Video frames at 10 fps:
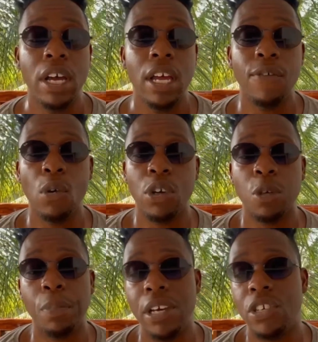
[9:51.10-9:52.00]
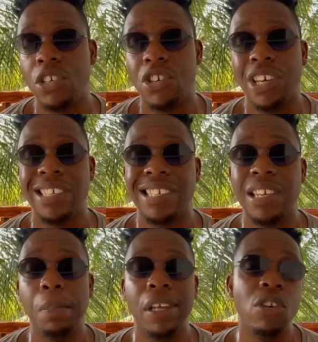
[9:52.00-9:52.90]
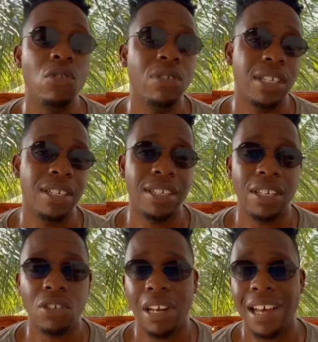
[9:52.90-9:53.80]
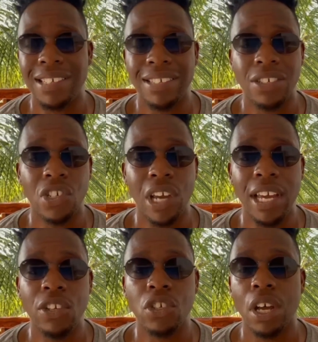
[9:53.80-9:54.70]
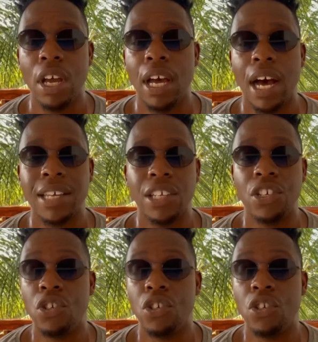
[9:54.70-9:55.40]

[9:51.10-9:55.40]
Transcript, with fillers: If you want to purchase, you can simply use a decentralized exchange uh, such as